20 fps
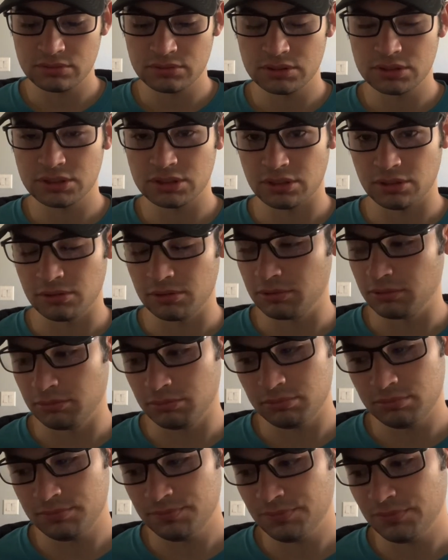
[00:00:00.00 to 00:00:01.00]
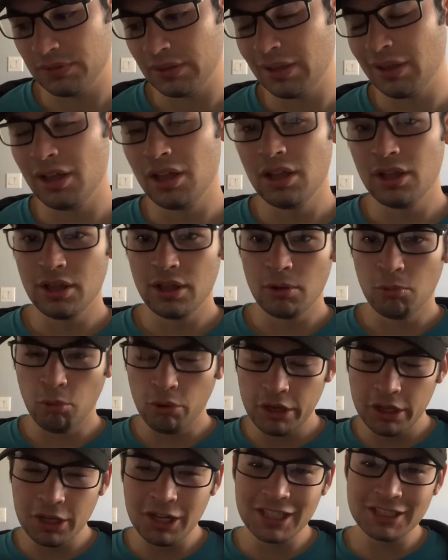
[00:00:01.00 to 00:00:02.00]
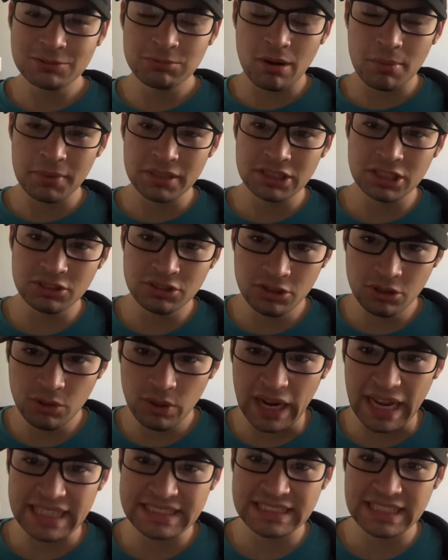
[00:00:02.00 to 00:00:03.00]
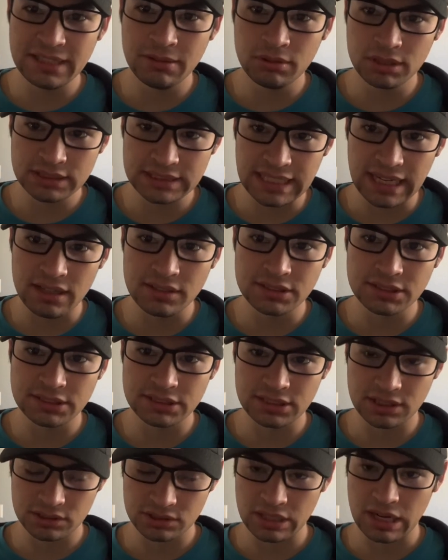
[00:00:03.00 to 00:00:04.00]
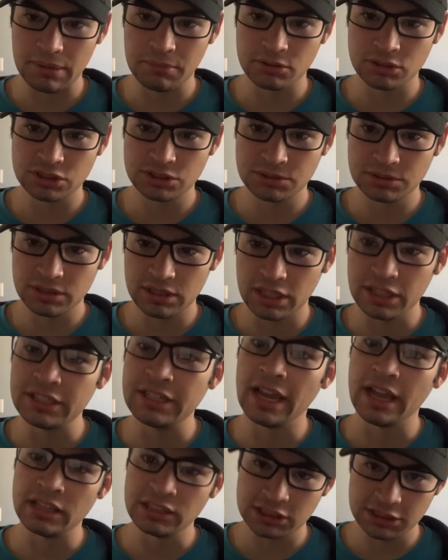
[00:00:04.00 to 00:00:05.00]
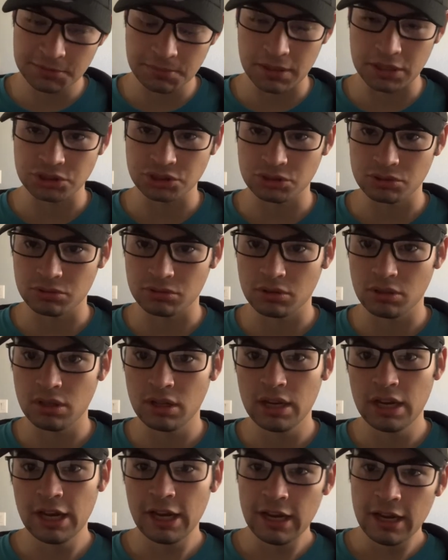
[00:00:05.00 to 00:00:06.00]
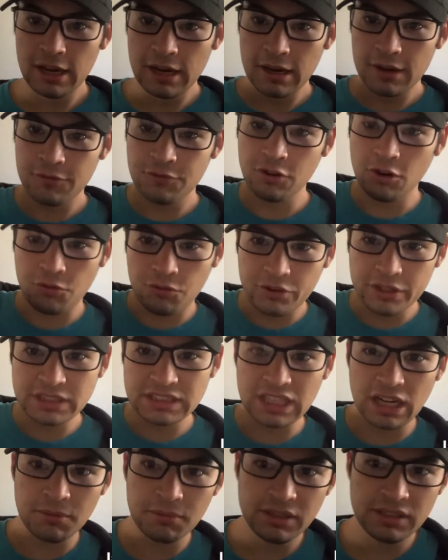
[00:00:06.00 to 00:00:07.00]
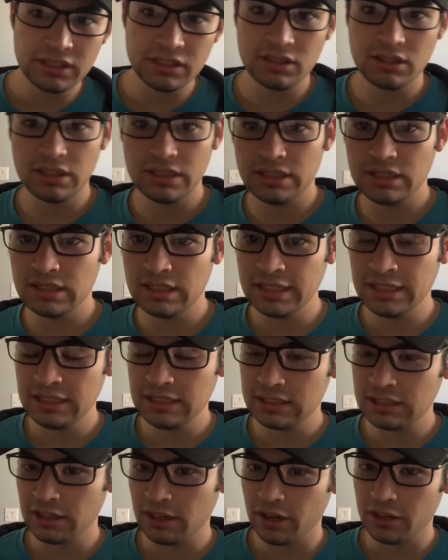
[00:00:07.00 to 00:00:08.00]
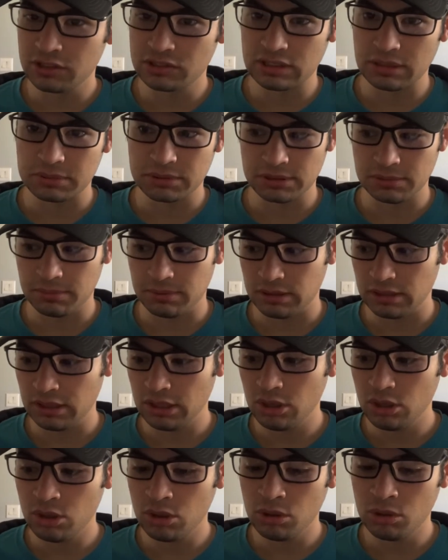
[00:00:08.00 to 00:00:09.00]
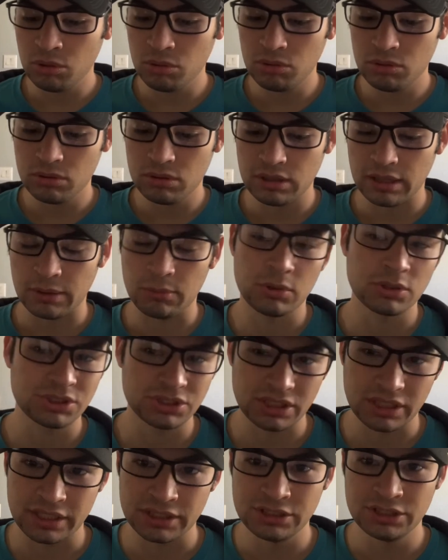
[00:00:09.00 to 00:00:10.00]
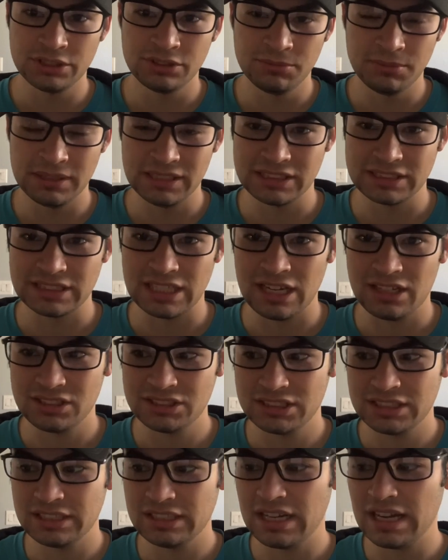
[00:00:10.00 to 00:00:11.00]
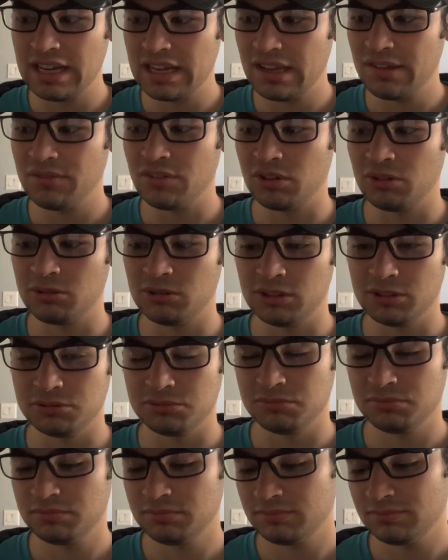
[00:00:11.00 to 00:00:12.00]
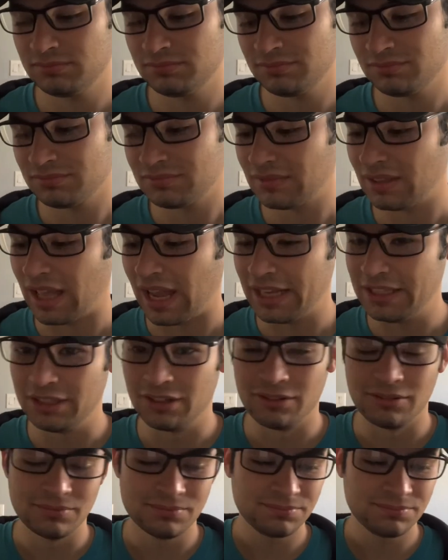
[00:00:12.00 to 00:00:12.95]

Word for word: So... What do you guys want me to do as a 1,000 subscribers again special? Feel free to tell me in the link in the description below. Like, what should I do? Because honestly, I have no clue. I don't.